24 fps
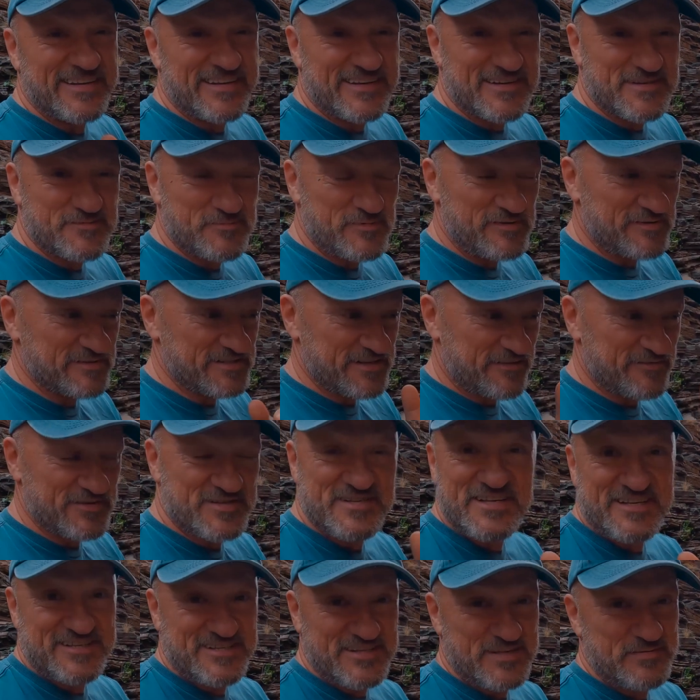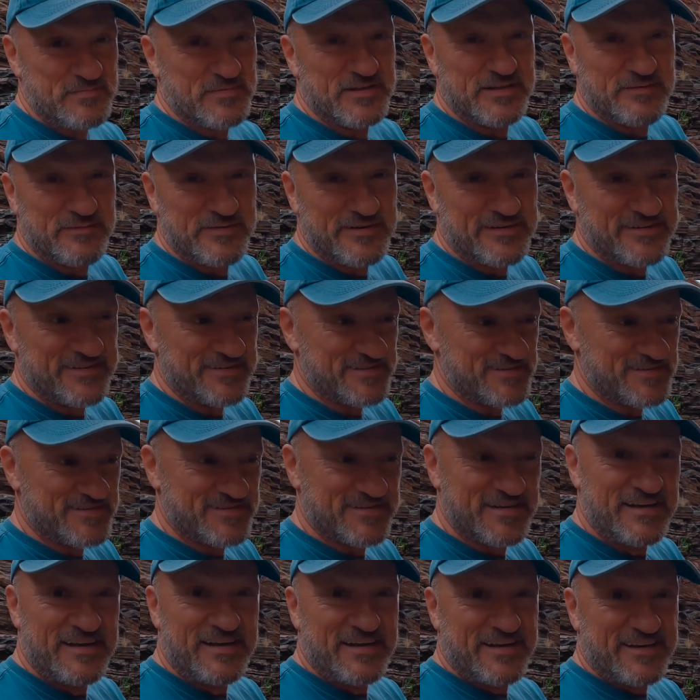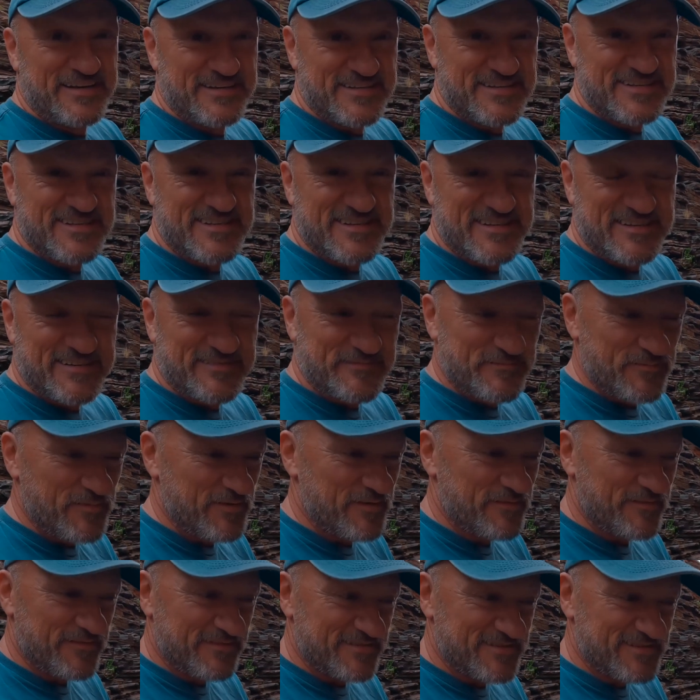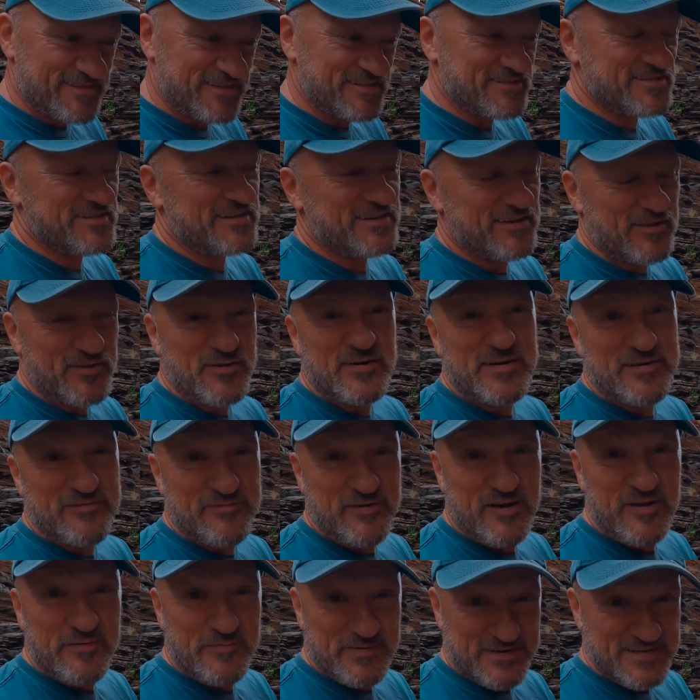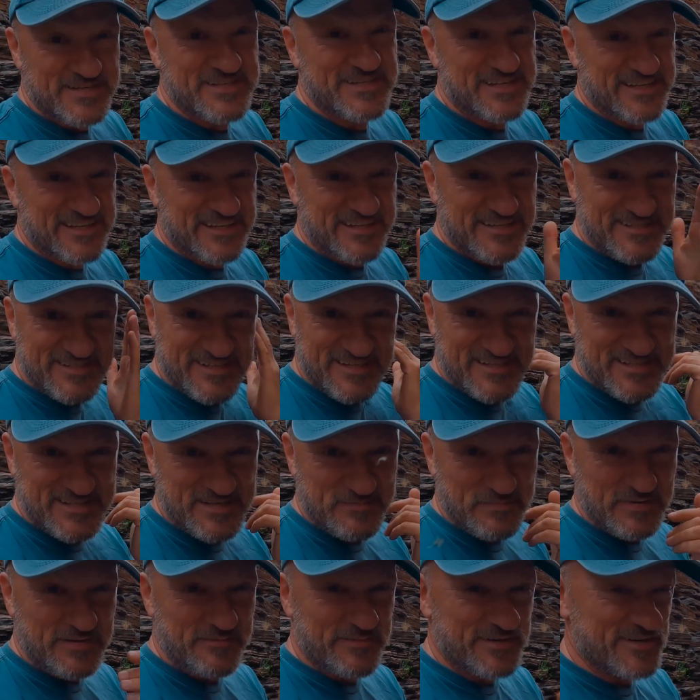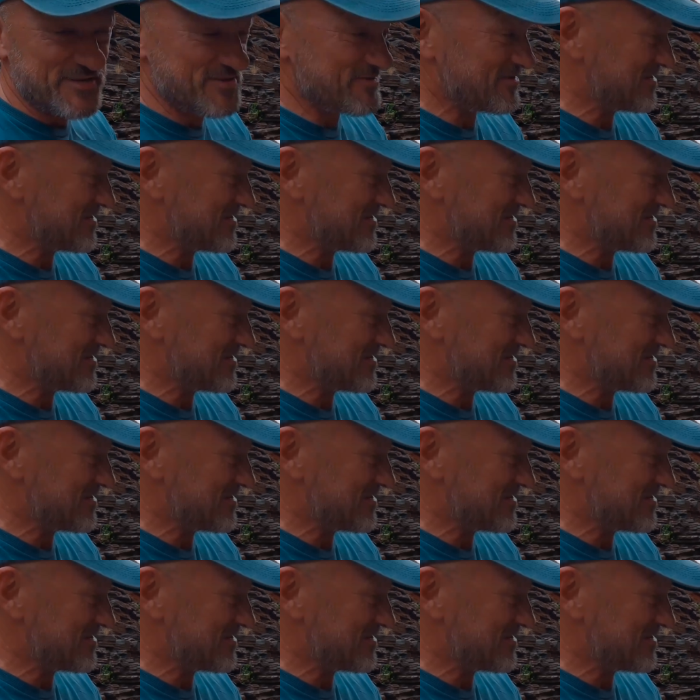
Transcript: in there as well. So I was 16mm. It's 16 to 35, but it's sitting at 60mm